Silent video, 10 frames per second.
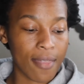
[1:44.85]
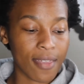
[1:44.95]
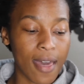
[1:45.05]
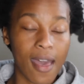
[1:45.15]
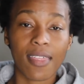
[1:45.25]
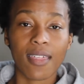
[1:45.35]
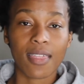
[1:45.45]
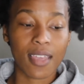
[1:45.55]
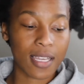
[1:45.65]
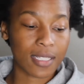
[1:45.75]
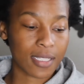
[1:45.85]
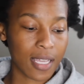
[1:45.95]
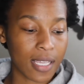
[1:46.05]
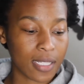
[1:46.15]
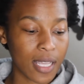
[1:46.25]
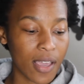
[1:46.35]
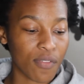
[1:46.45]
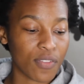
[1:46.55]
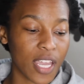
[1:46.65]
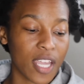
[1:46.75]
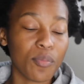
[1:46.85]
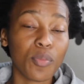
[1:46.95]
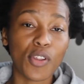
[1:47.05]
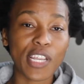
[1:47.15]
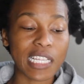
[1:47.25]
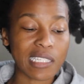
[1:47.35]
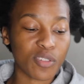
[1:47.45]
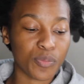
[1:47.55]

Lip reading: The other thing it says, if the employee's